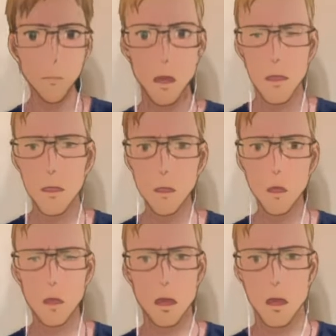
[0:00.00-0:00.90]

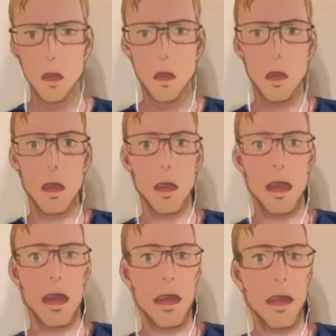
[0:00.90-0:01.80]
English,
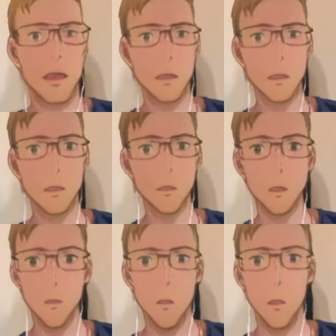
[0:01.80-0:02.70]
and
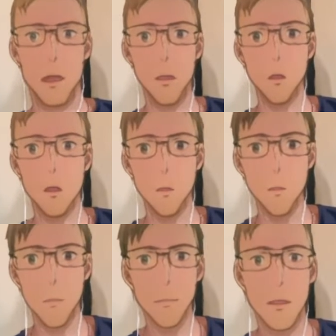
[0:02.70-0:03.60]

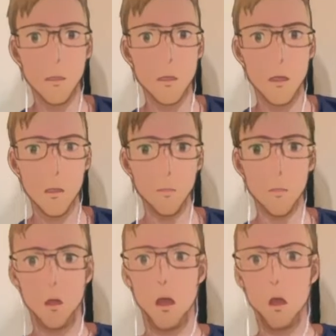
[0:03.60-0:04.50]
then you have
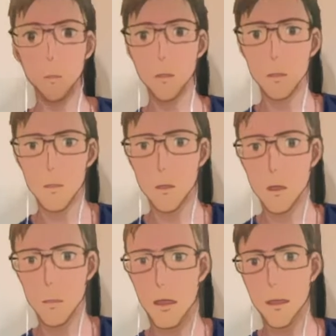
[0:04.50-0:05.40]
for home use, very
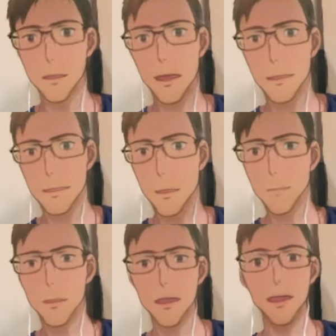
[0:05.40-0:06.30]
quiet, nice, yeah.
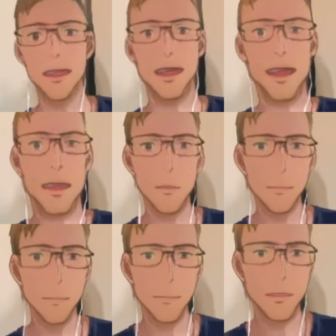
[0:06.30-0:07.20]

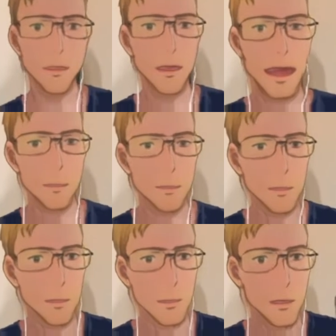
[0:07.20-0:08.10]
You have
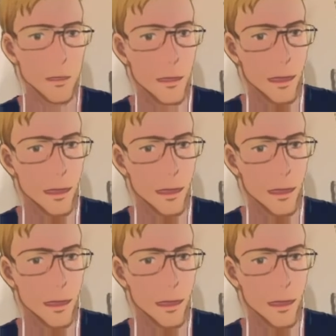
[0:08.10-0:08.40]
your